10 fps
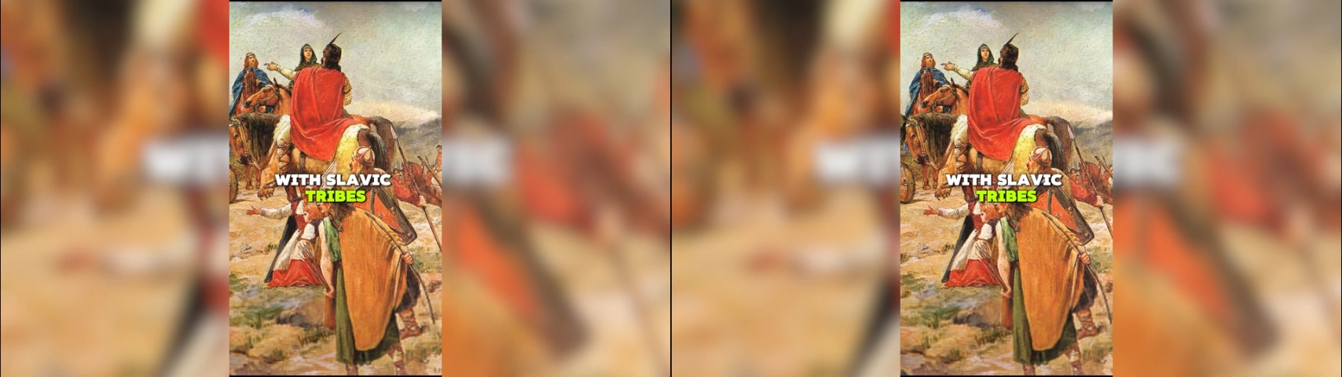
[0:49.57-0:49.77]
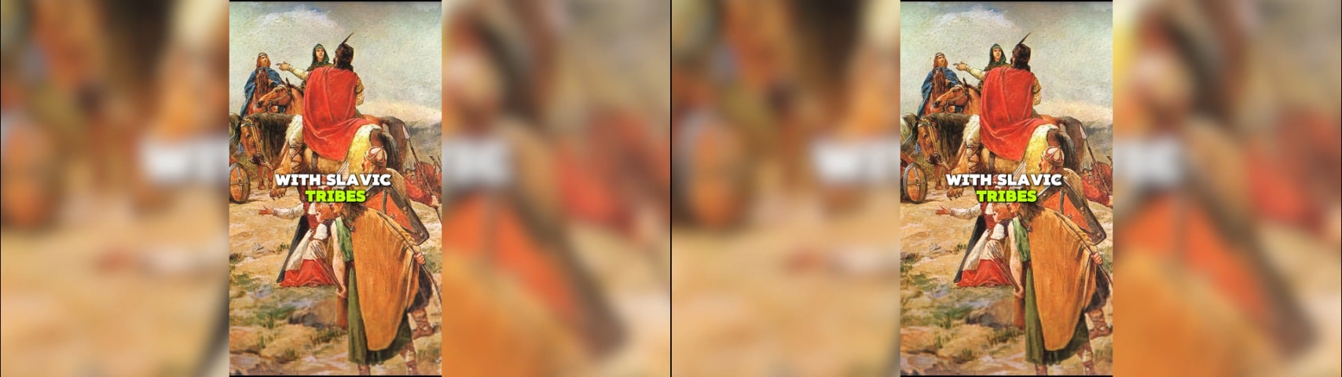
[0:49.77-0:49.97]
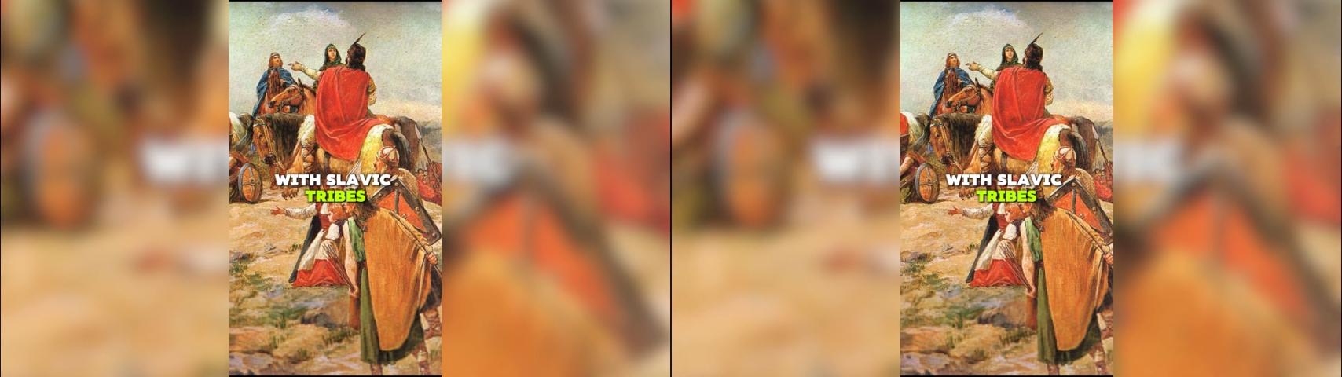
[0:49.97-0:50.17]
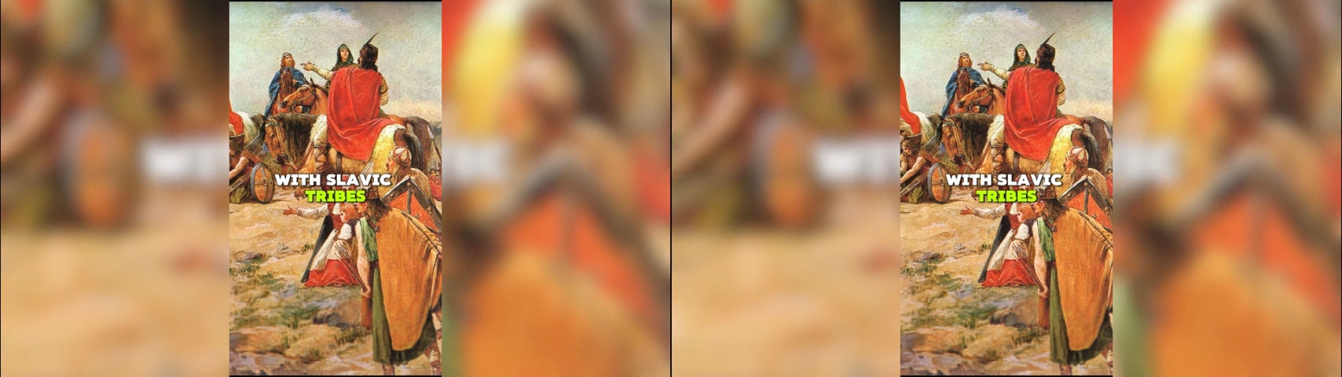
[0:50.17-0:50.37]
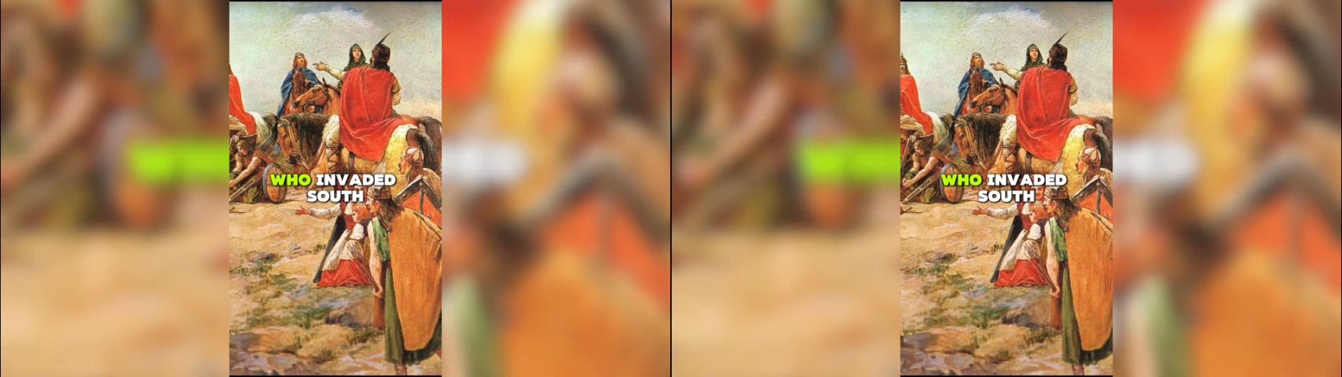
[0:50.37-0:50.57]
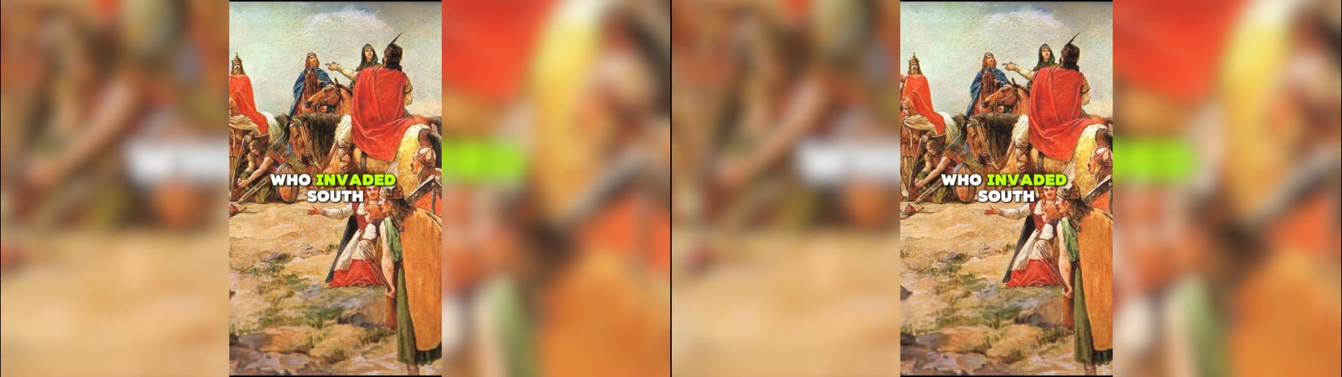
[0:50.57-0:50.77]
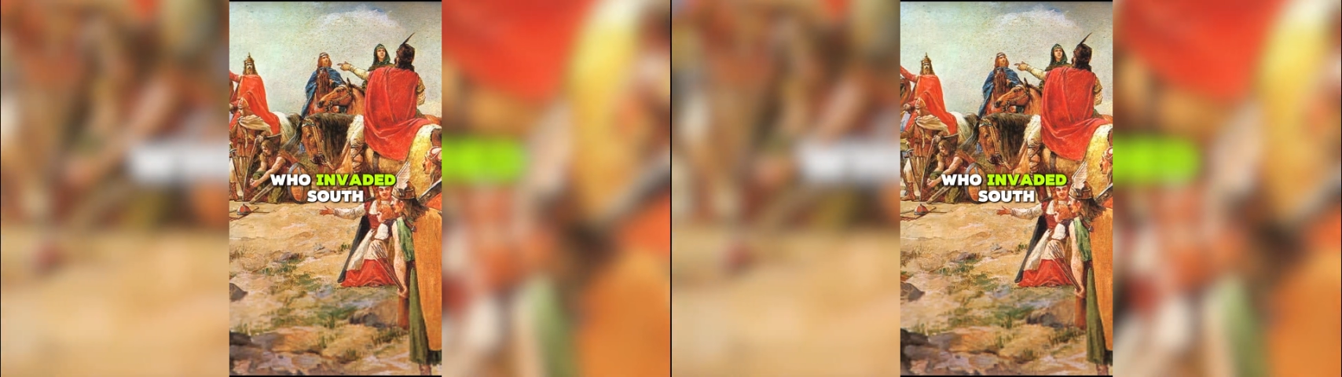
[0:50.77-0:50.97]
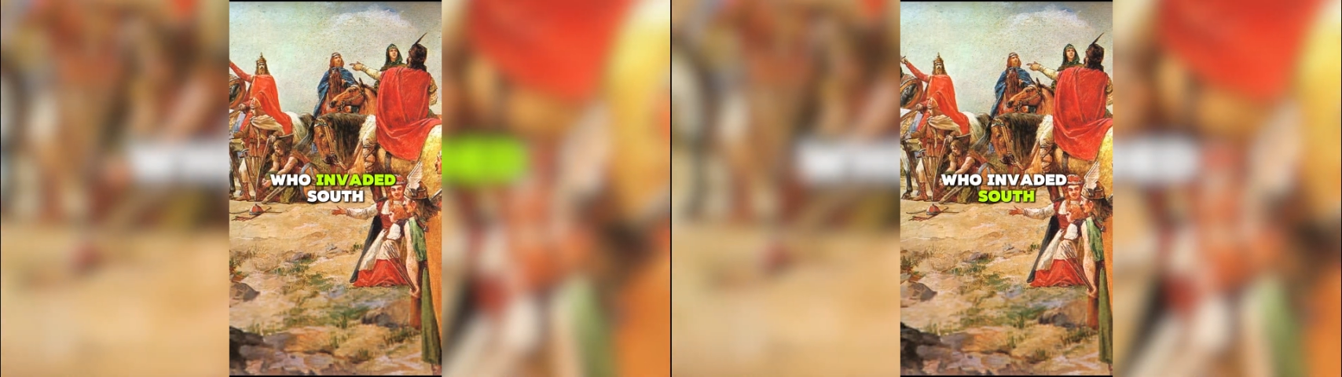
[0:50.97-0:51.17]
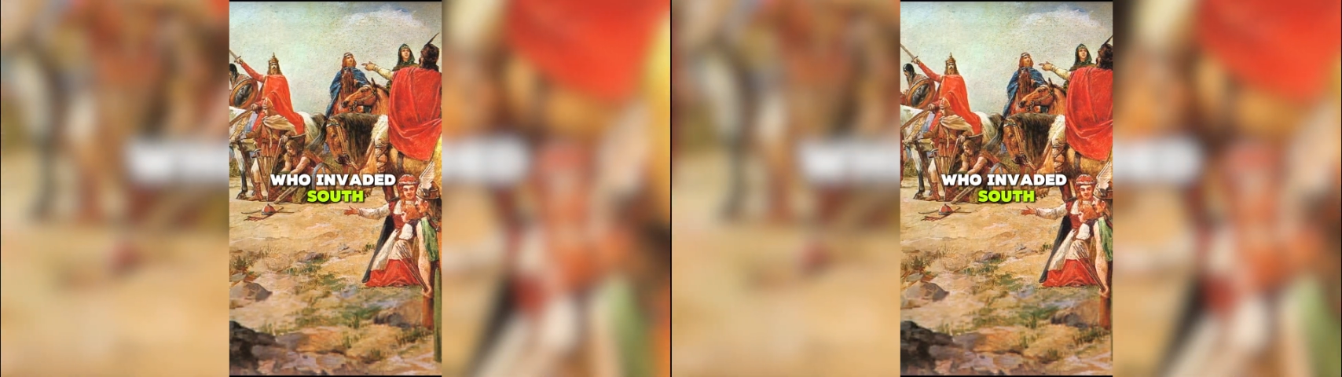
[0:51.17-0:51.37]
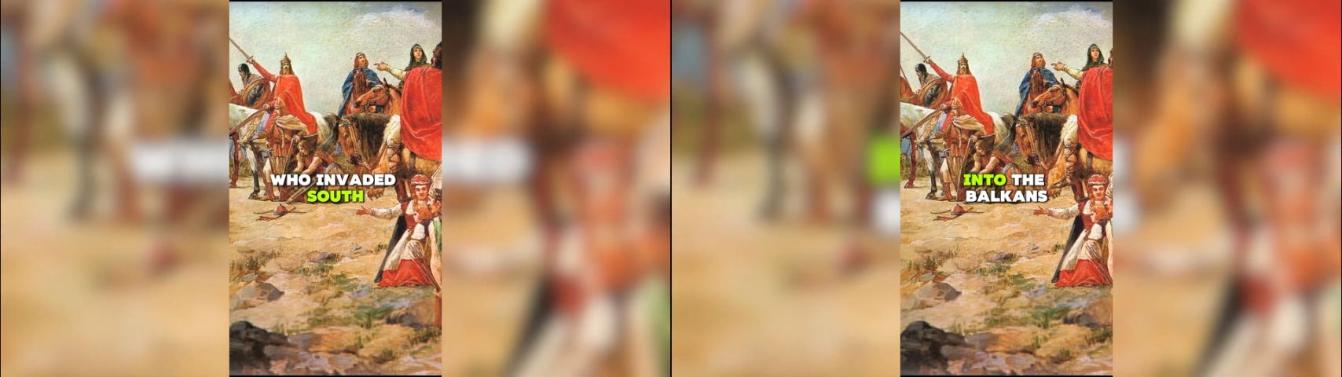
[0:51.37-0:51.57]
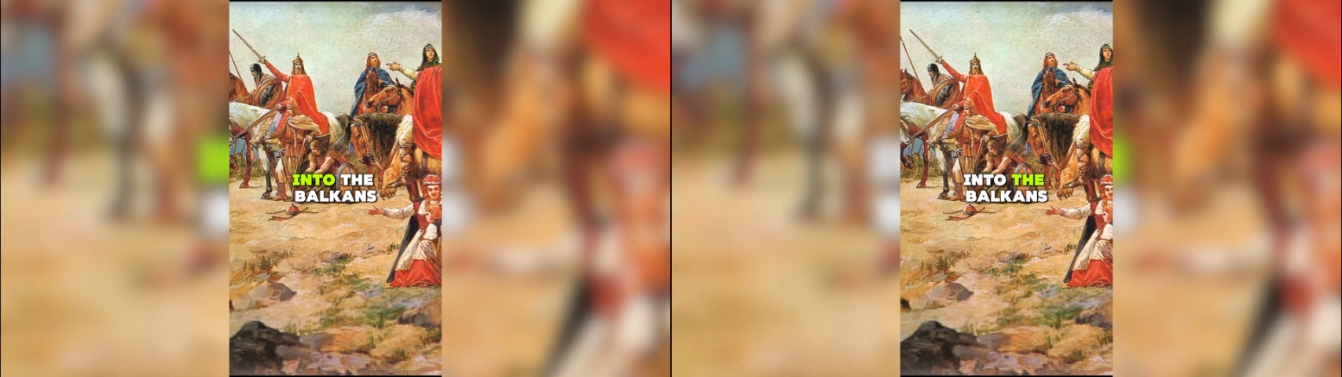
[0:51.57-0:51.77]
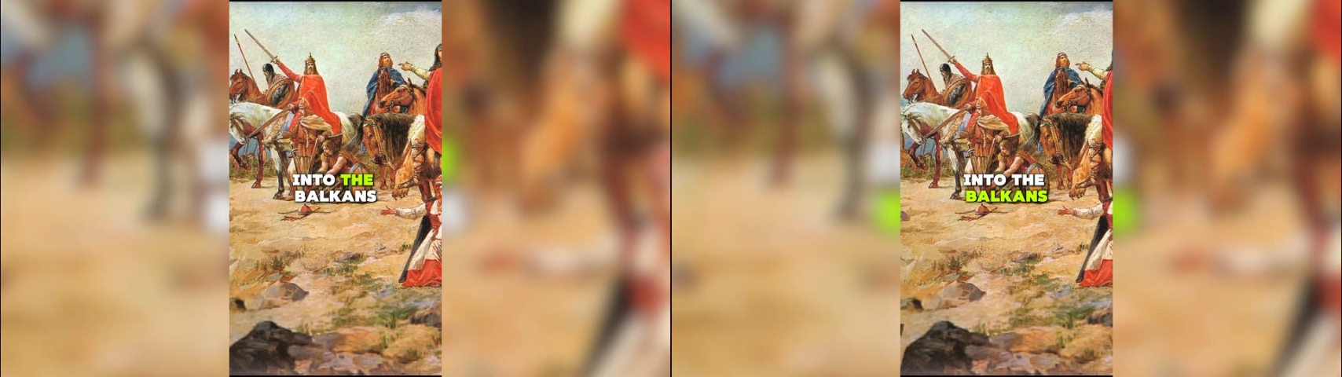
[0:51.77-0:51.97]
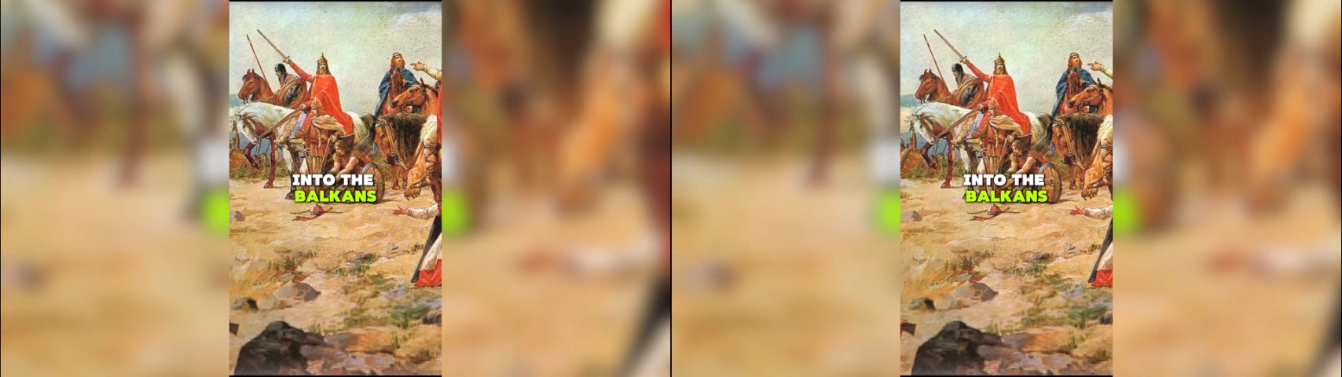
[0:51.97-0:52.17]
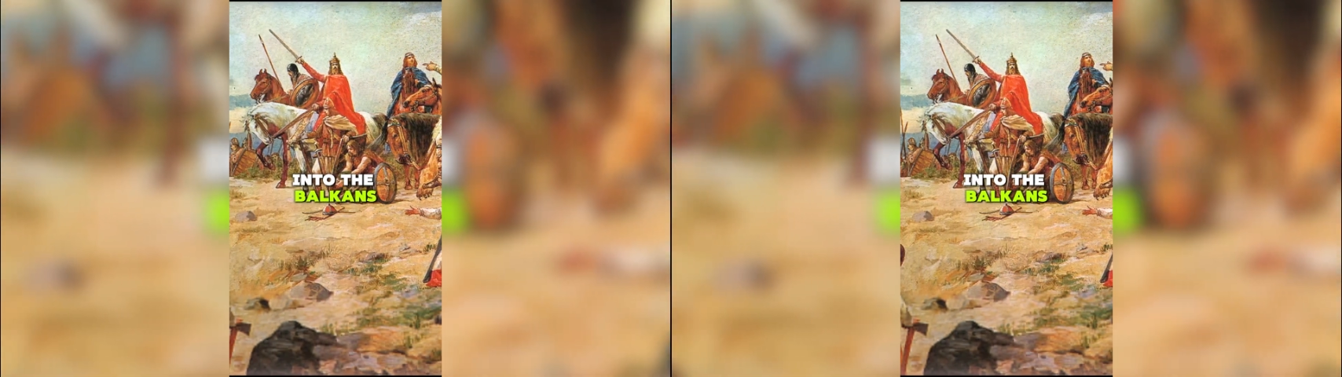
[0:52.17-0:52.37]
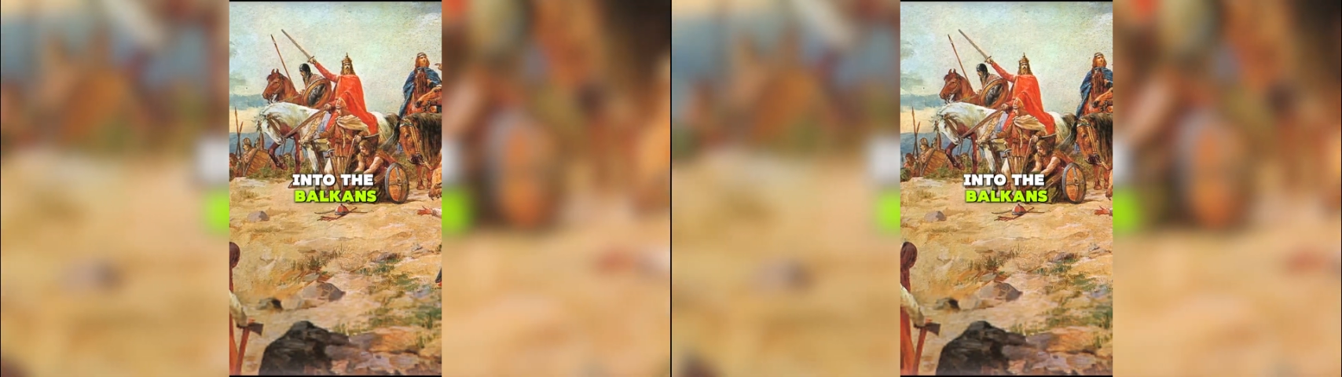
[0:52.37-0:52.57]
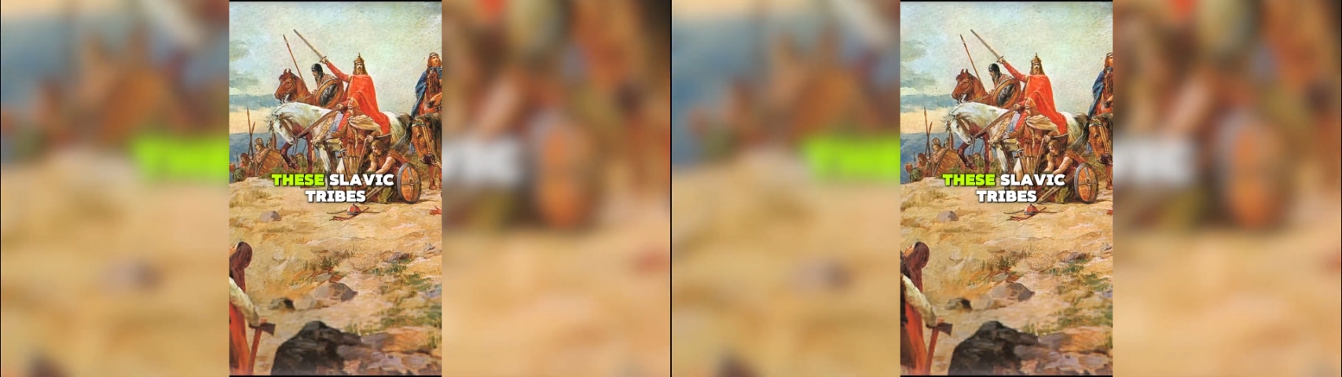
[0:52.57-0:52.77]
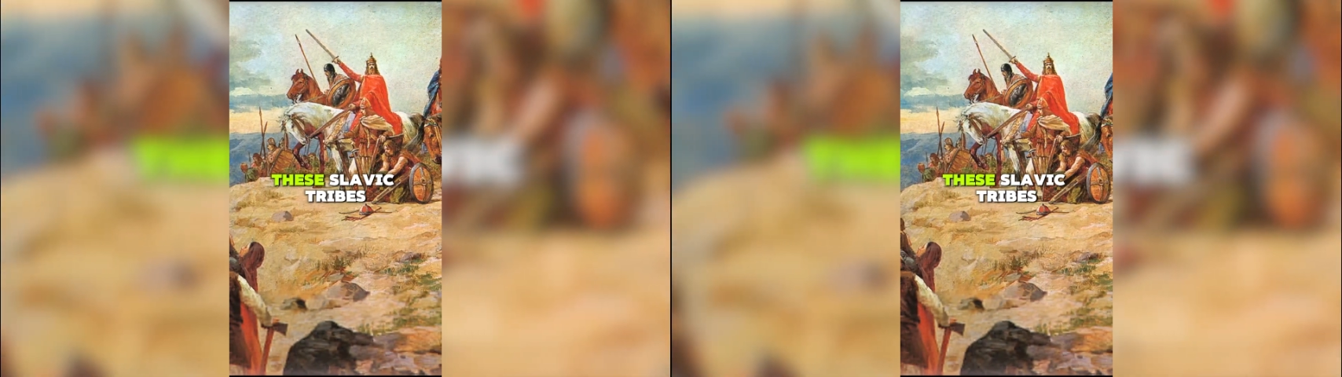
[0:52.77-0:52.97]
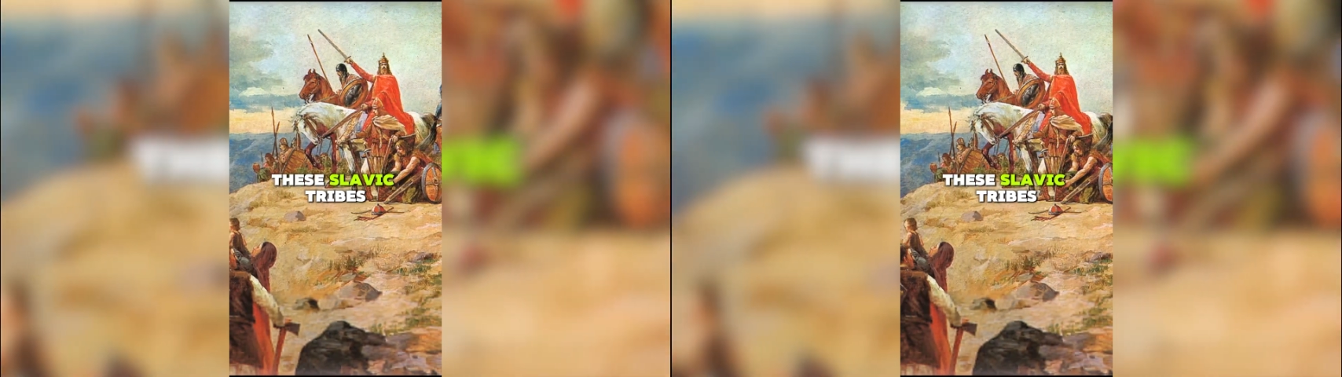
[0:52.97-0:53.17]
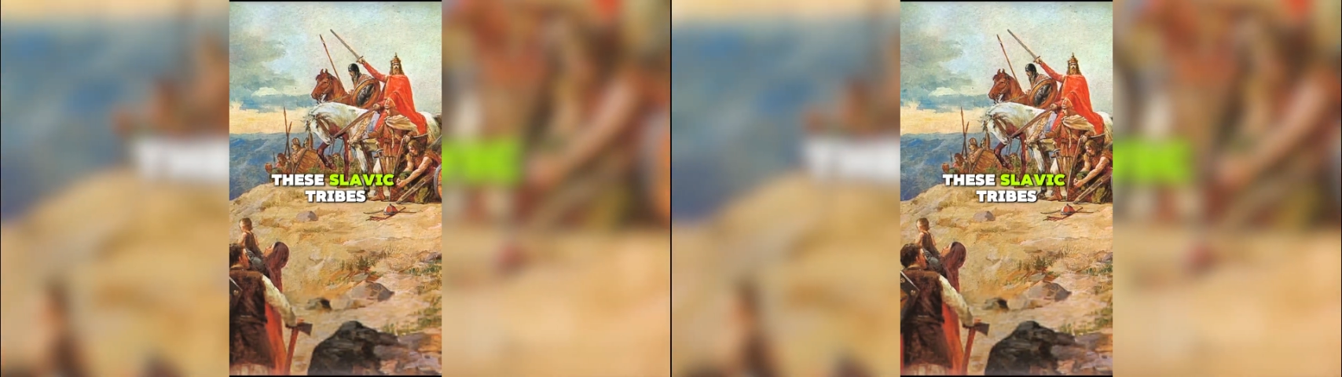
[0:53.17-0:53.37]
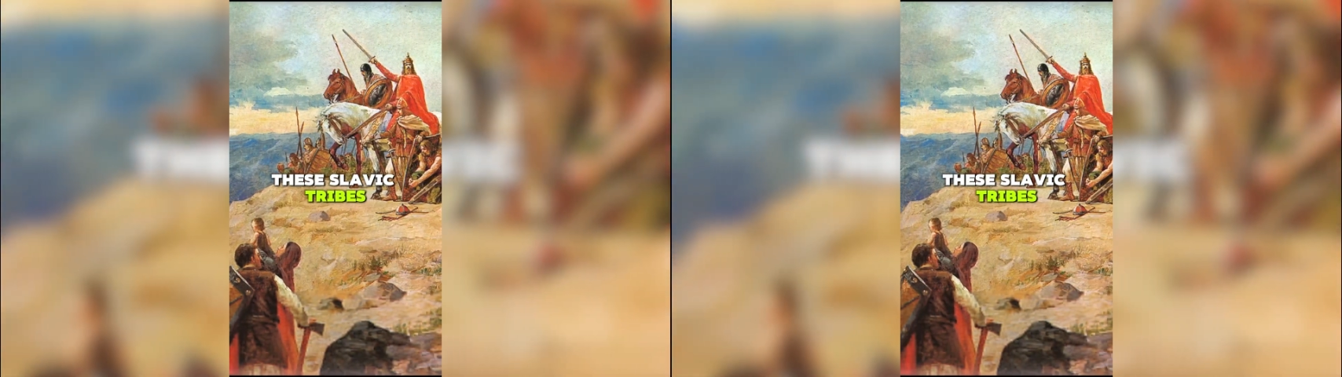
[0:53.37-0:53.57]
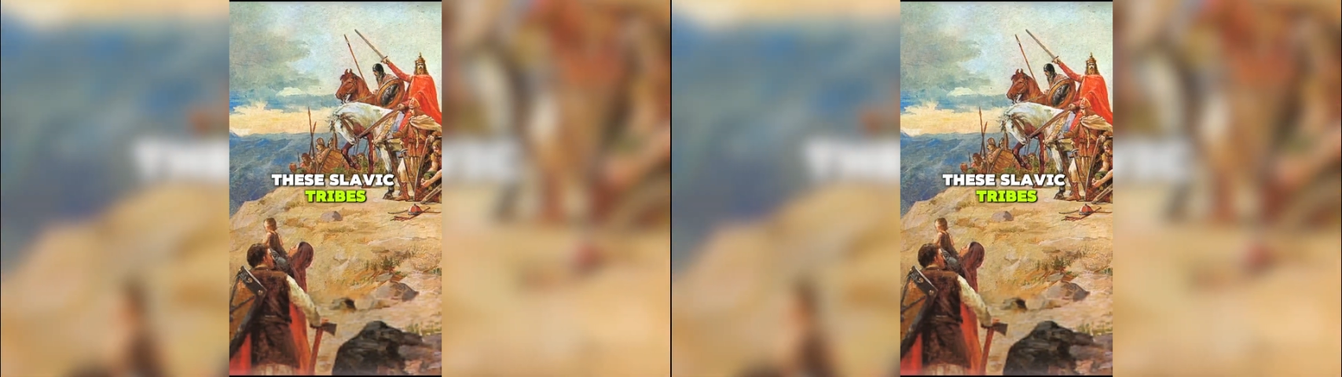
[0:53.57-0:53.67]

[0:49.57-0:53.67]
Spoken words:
No face is visible, so there are no lips to read.